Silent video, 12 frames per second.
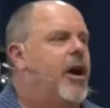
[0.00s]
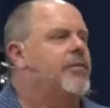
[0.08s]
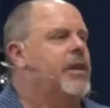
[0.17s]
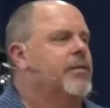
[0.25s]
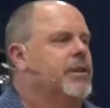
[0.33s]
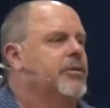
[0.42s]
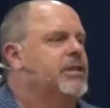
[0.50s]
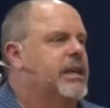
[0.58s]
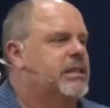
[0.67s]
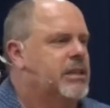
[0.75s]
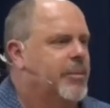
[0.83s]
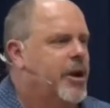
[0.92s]
I've given you a
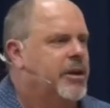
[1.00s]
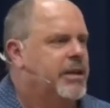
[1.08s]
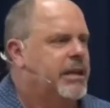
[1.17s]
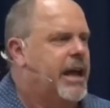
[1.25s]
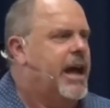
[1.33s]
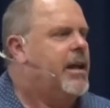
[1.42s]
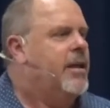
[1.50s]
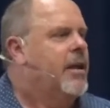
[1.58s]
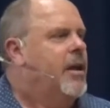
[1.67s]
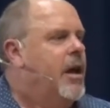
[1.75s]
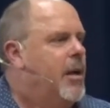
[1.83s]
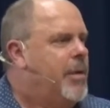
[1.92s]
testimony today
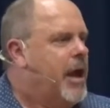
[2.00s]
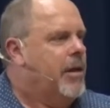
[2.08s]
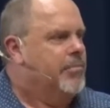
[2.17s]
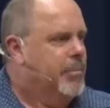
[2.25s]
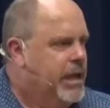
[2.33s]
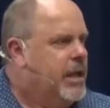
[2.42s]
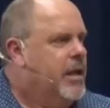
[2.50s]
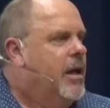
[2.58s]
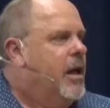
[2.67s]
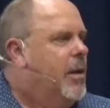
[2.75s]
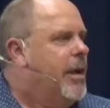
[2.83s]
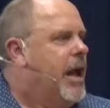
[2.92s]
about
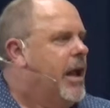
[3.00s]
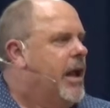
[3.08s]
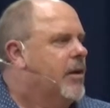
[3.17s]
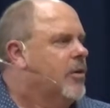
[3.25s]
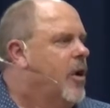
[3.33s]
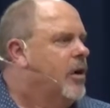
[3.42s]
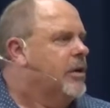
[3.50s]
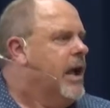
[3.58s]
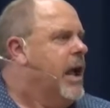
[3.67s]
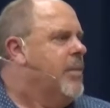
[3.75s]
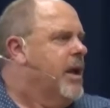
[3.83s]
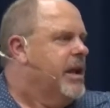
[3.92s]
me, about how God
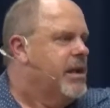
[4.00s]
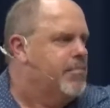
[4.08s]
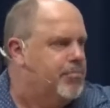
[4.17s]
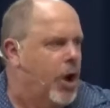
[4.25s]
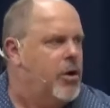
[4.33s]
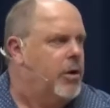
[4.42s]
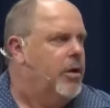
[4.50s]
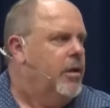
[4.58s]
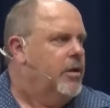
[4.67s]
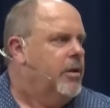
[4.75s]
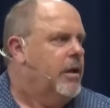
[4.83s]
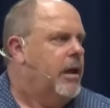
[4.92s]
came and He broke
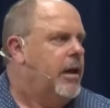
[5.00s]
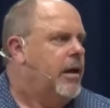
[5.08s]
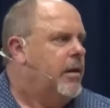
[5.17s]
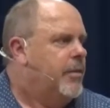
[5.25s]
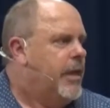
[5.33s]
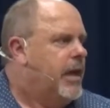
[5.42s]
uh,